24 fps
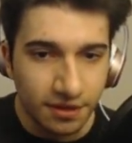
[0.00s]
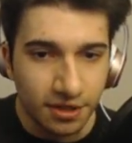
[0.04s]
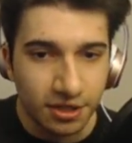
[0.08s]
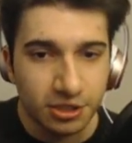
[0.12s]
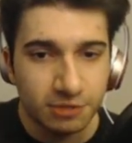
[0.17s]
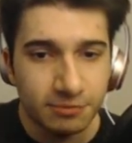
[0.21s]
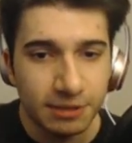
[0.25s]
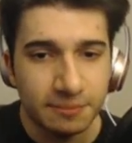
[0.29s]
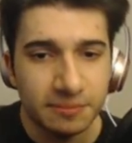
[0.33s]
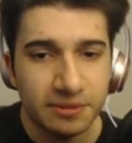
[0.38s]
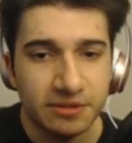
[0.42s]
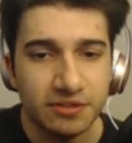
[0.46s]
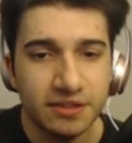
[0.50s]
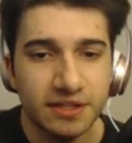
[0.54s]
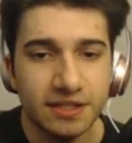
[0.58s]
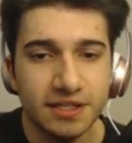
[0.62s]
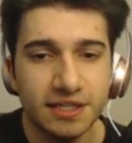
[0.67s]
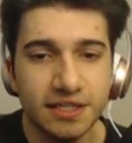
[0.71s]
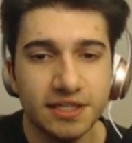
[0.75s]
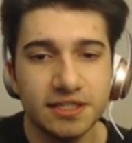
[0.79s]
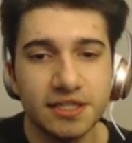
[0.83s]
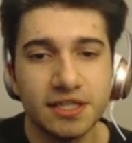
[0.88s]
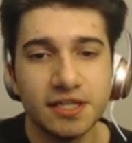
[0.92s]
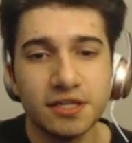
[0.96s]
You might be
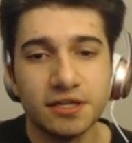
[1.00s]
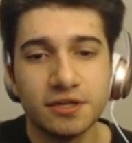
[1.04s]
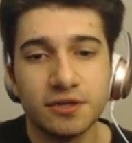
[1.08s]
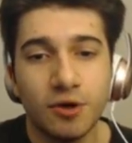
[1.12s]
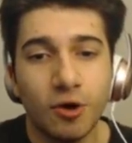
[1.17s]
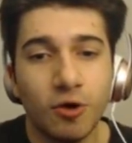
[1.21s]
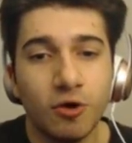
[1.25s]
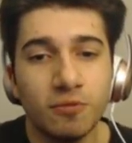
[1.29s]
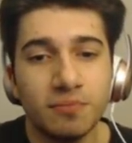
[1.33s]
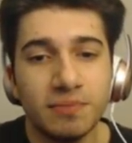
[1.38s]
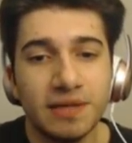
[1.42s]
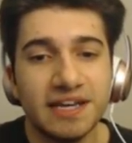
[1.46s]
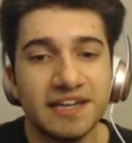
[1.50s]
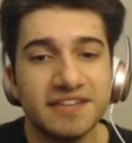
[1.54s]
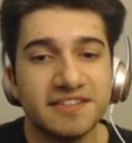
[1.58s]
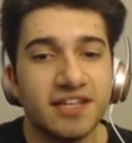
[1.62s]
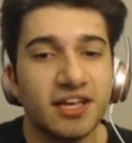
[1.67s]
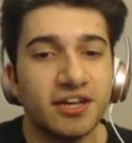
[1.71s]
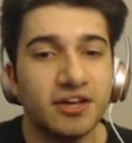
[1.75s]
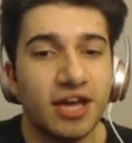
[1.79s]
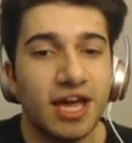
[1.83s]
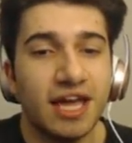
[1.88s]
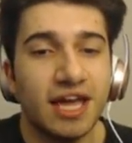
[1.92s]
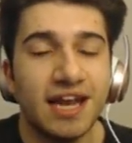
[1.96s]
thinking, Golden Blade is
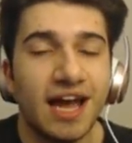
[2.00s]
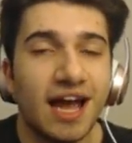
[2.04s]
not